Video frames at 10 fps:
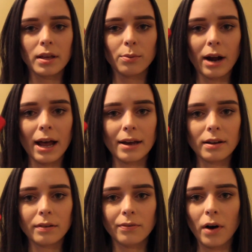the
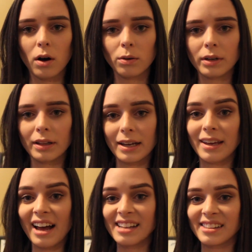red phone like
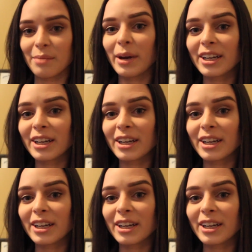he has in the